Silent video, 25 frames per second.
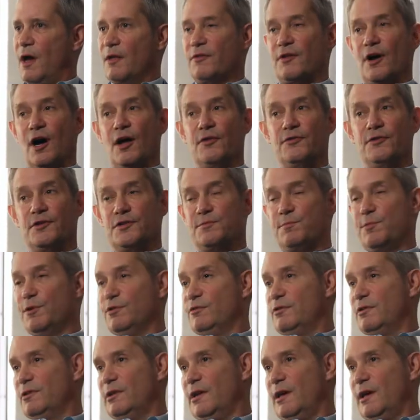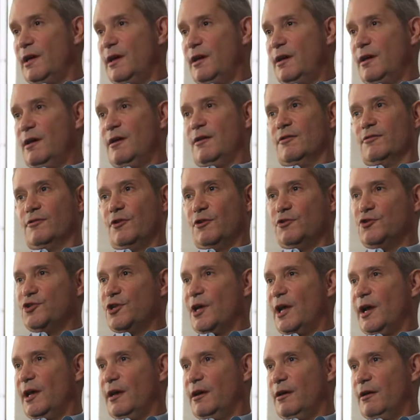And undisputedly,
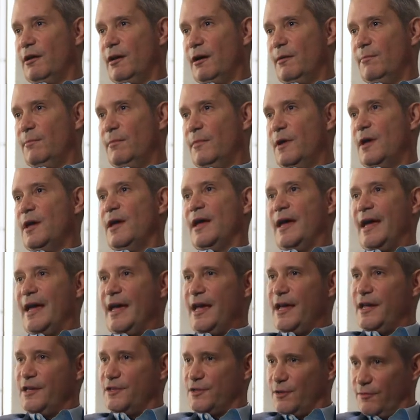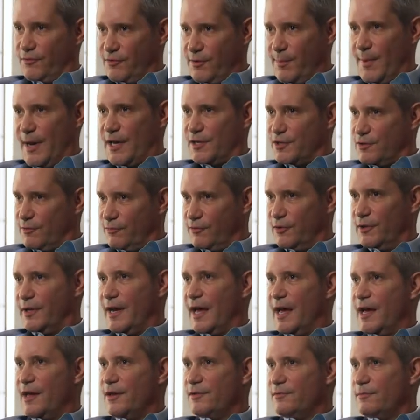Deutsche Telekom is of the best of the
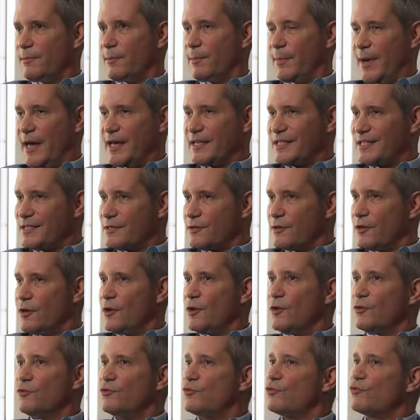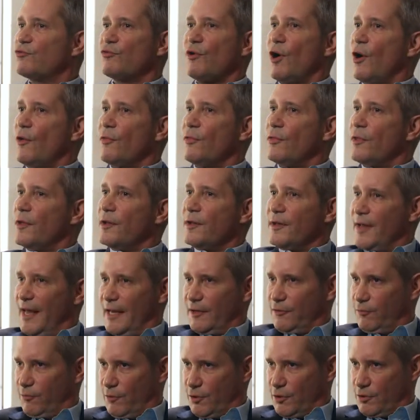best to run
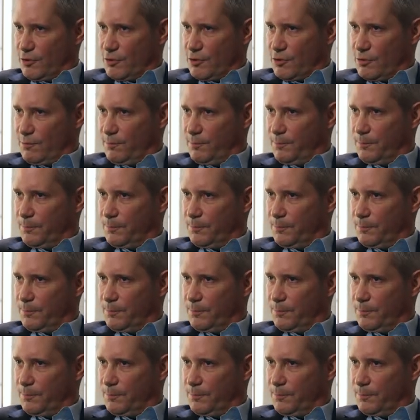networks.